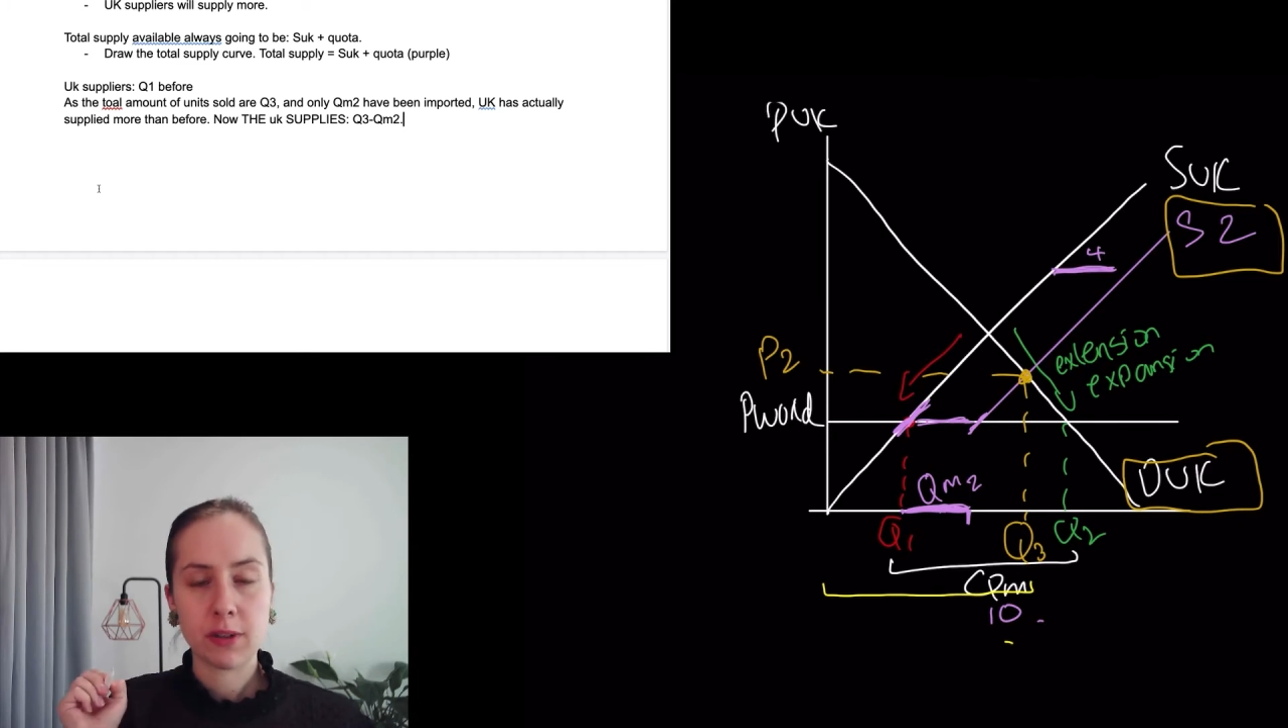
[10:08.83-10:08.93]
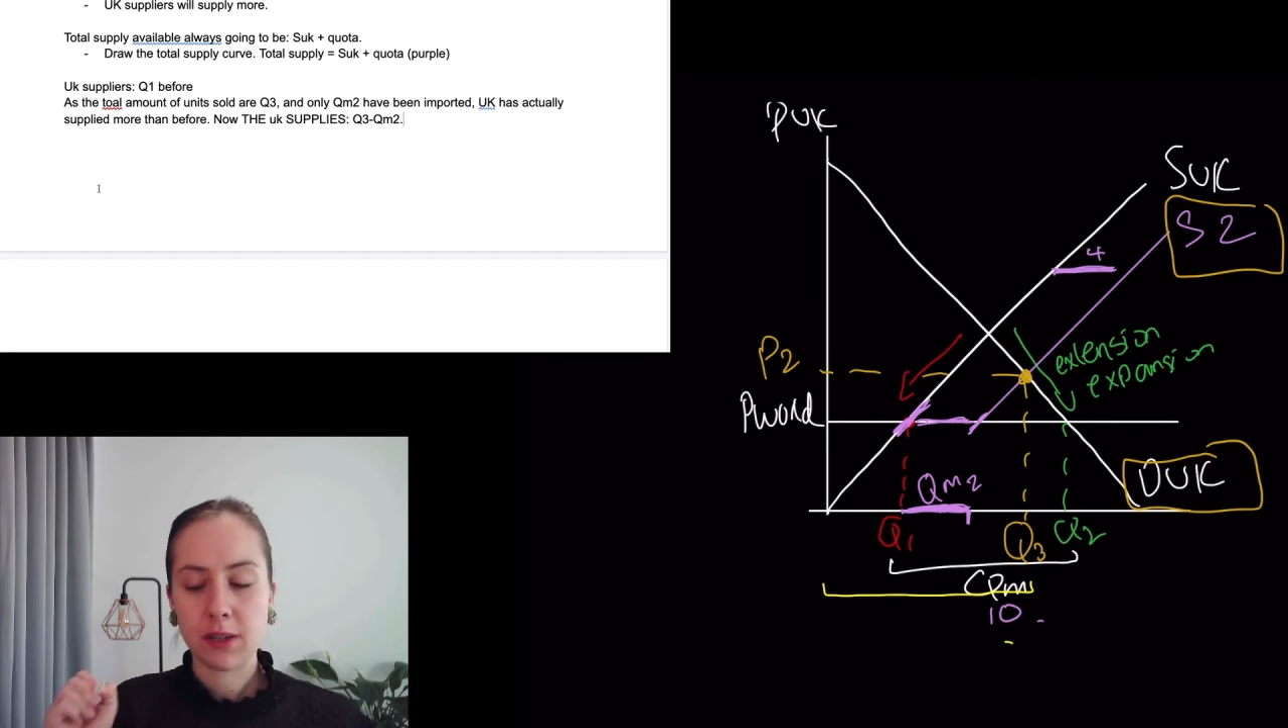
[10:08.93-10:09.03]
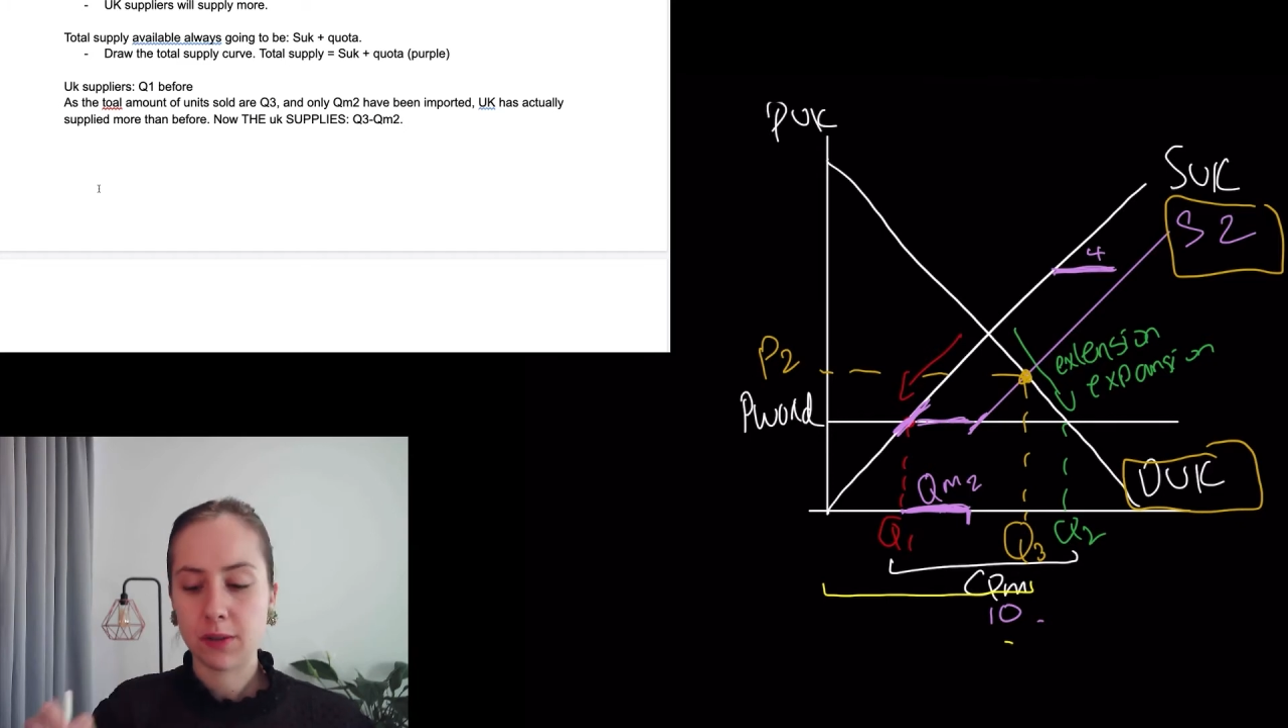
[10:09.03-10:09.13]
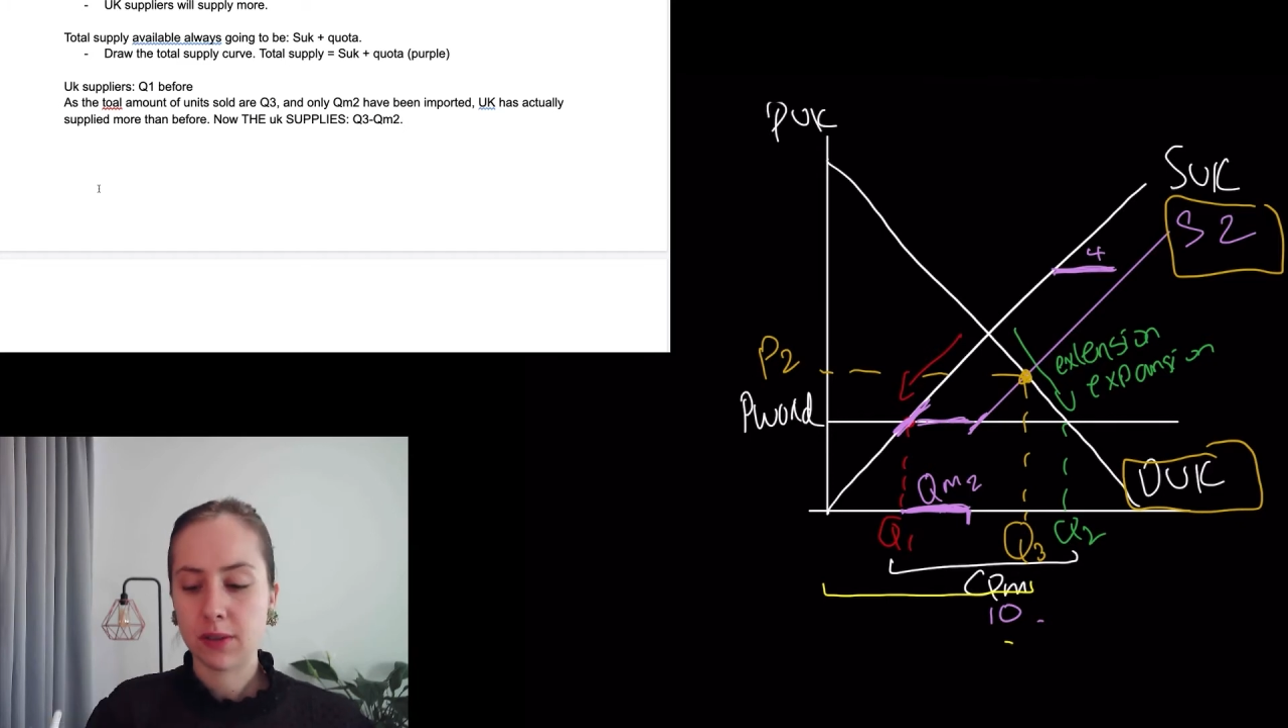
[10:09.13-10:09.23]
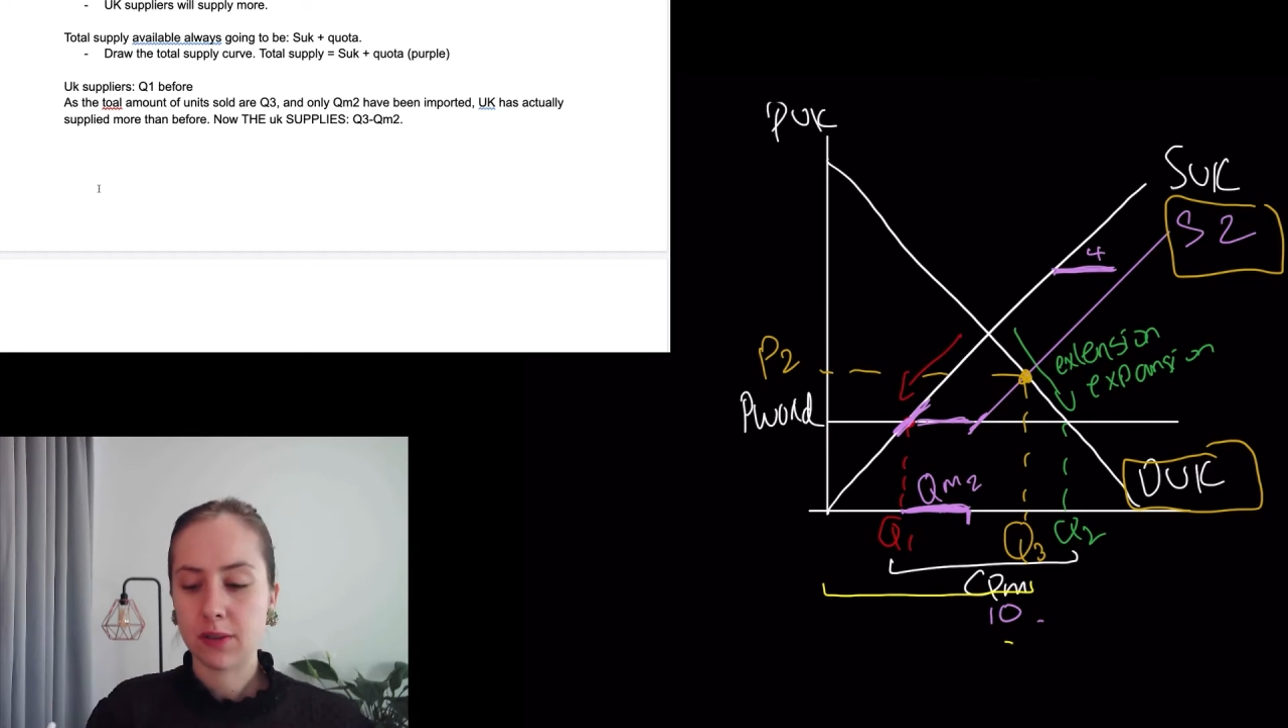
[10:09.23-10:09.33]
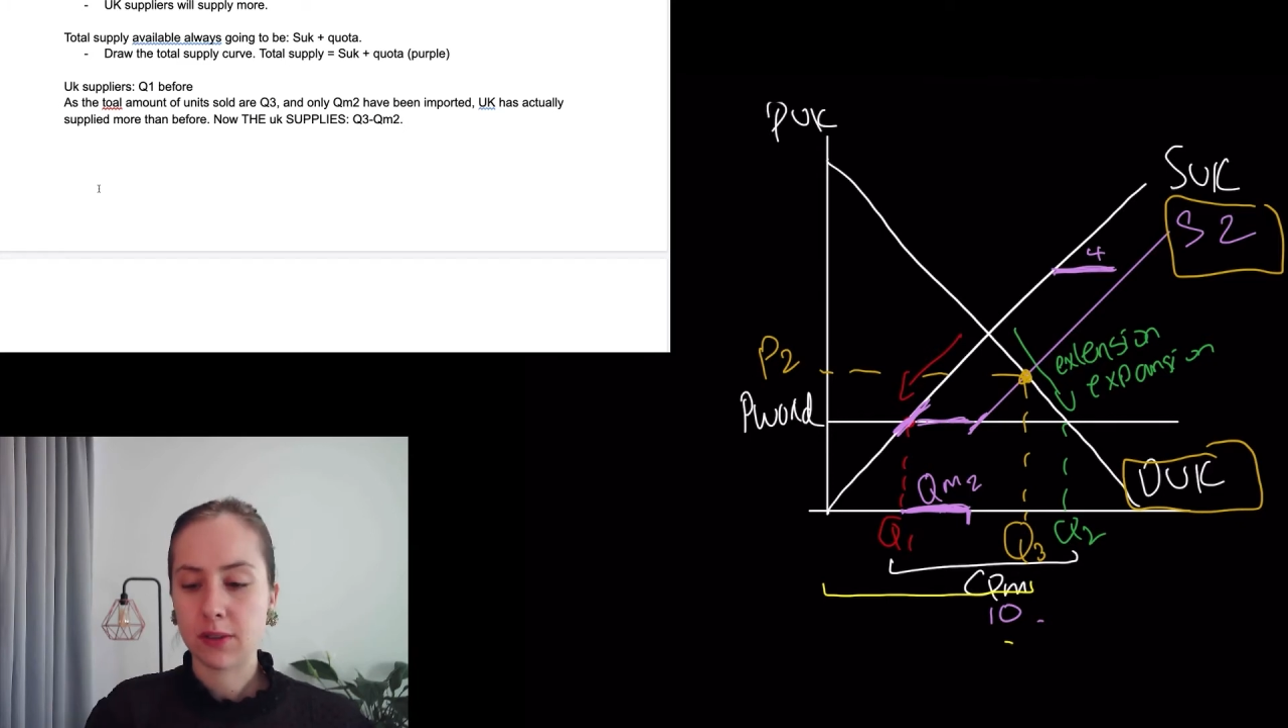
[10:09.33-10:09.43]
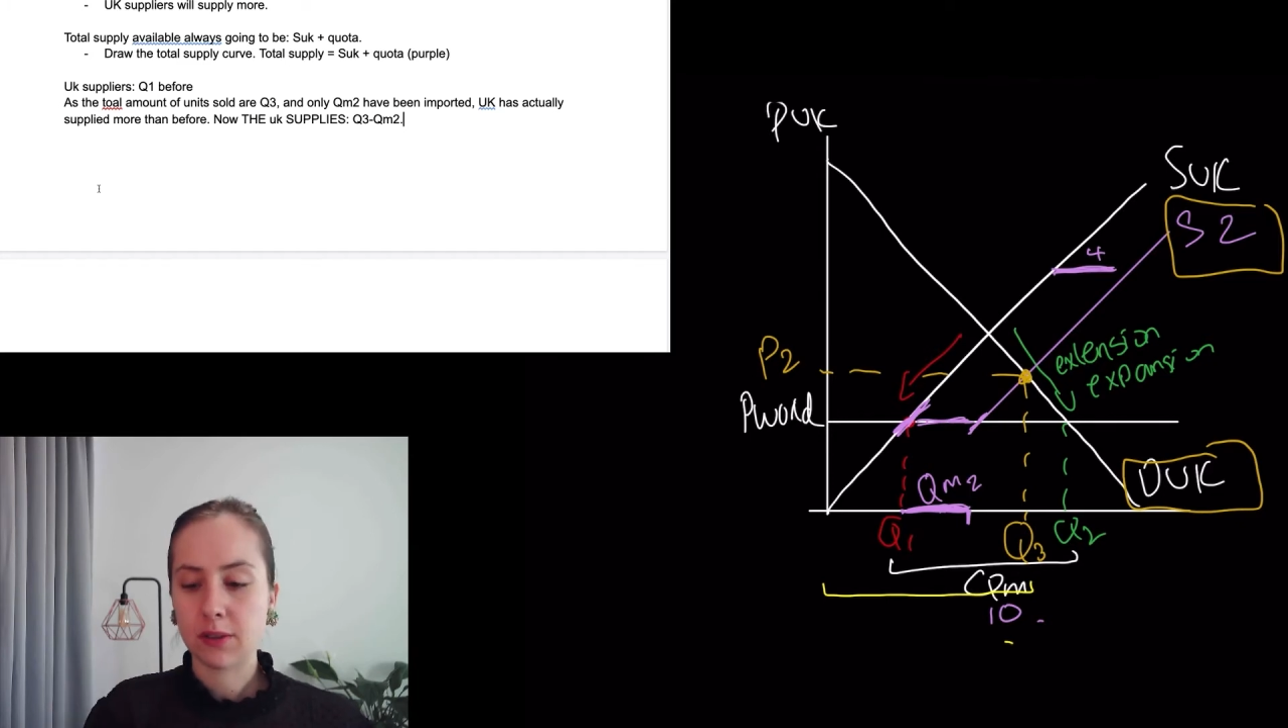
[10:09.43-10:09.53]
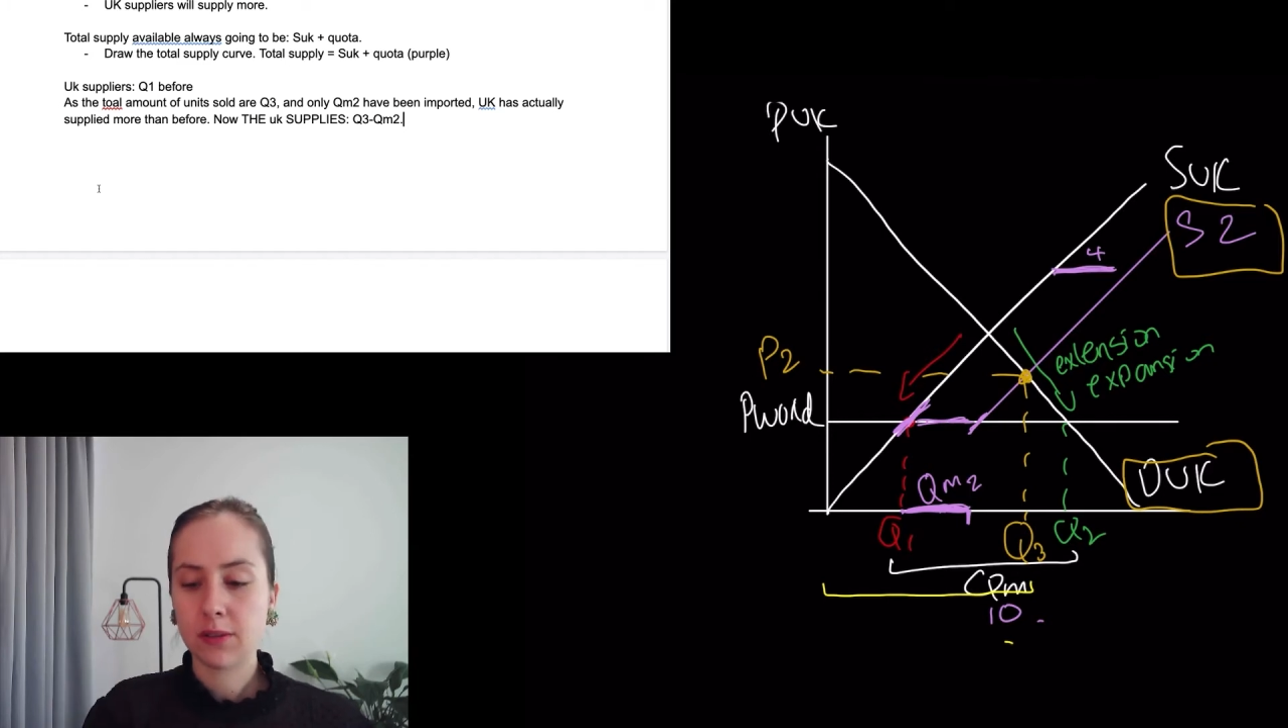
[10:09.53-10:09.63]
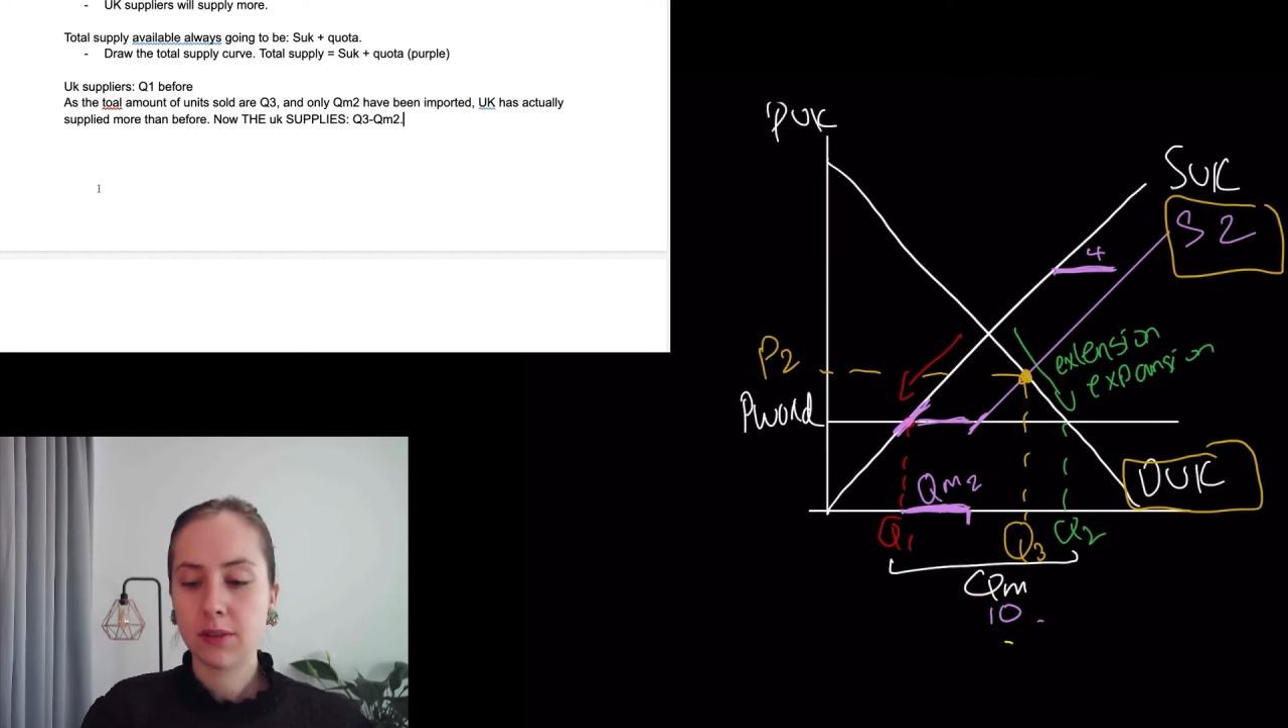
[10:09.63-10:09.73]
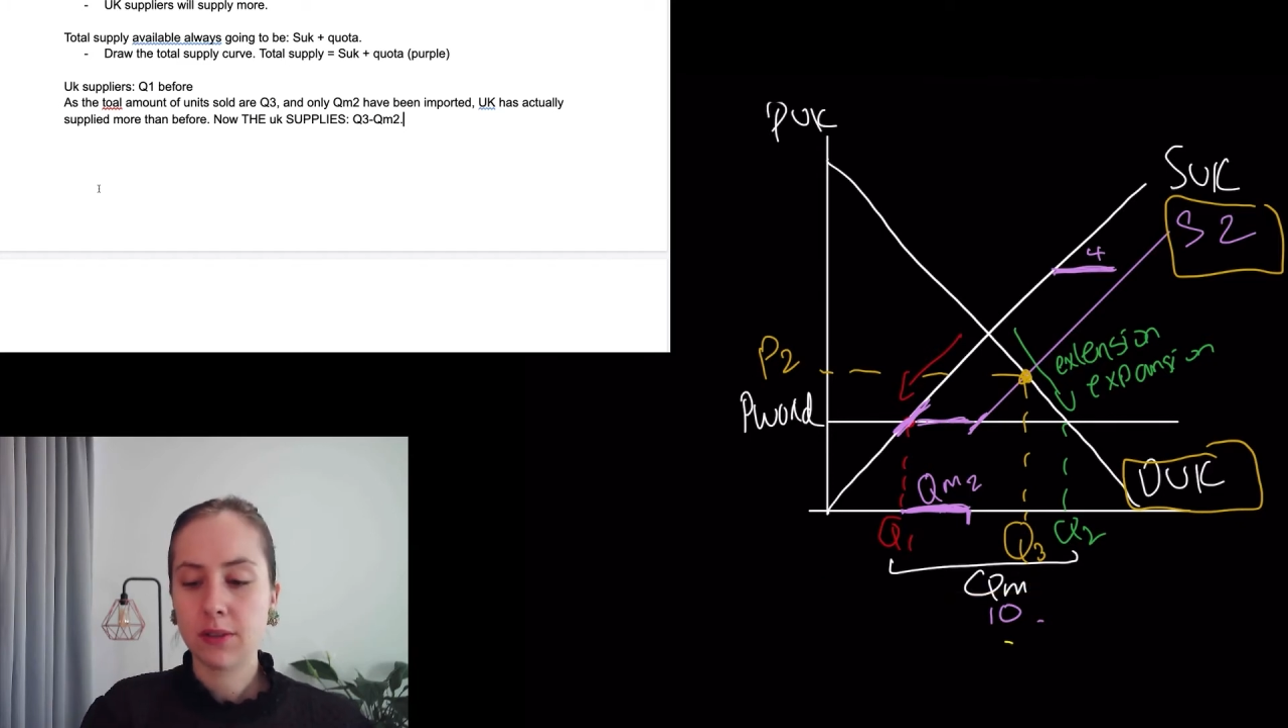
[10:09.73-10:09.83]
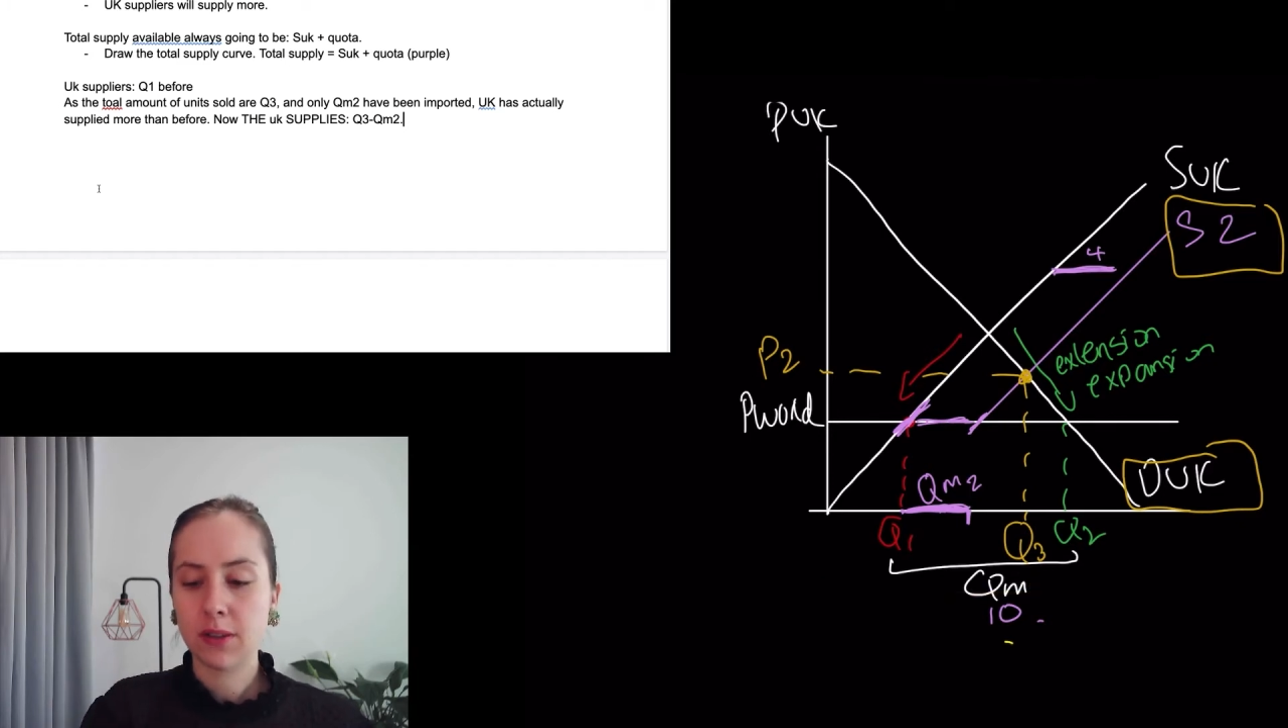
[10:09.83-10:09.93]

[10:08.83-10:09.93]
units sold,